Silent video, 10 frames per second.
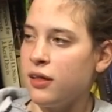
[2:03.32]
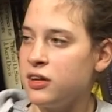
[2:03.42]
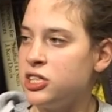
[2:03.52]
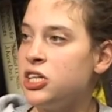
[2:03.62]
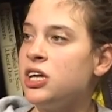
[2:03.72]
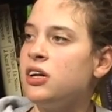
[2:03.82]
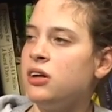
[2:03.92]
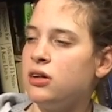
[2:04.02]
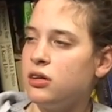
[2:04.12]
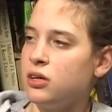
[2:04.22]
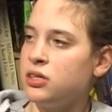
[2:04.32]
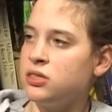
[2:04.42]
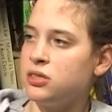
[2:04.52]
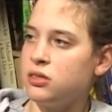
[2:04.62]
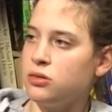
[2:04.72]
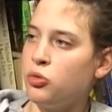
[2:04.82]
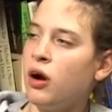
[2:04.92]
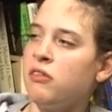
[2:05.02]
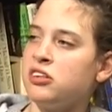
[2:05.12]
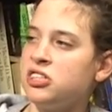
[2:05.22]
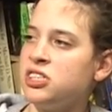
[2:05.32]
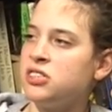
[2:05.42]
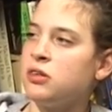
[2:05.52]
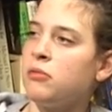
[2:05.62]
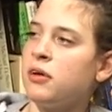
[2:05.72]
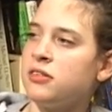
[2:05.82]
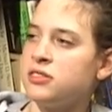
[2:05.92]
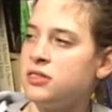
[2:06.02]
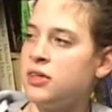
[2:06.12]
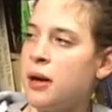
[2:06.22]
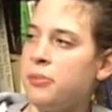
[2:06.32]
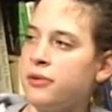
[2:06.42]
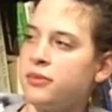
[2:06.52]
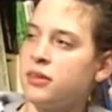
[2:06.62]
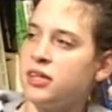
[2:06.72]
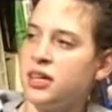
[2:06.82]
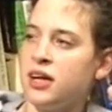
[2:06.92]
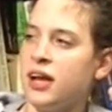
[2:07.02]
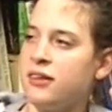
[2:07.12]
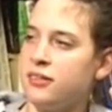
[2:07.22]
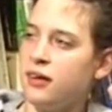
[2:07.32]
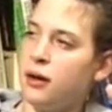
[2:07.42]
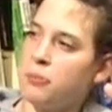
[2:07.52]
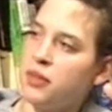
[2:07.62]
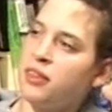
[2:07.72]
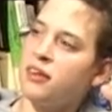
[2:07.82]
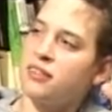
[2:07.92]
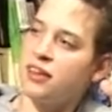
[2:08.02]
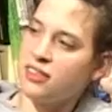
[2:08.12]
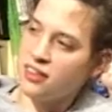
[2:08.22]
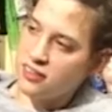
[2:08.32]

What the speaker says: like she is 12 and she still wears diapers and she can't sit up and things like this.